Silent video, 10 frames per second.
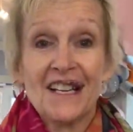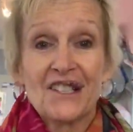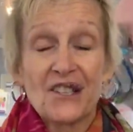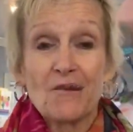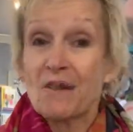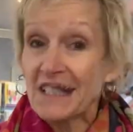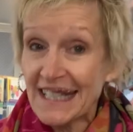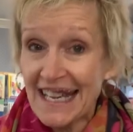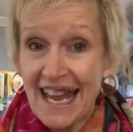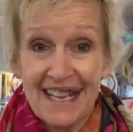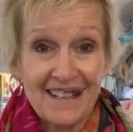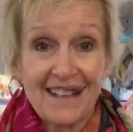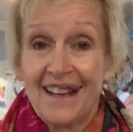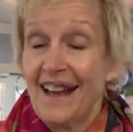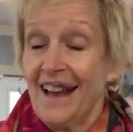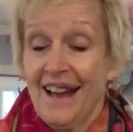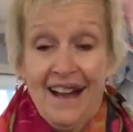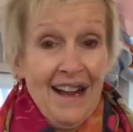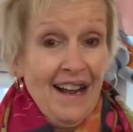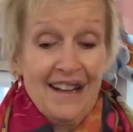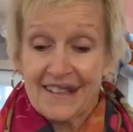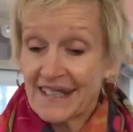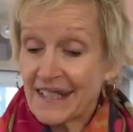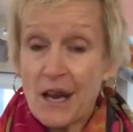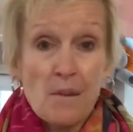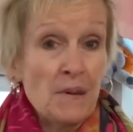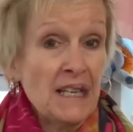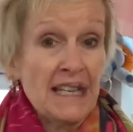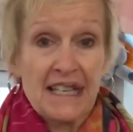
So once again, this company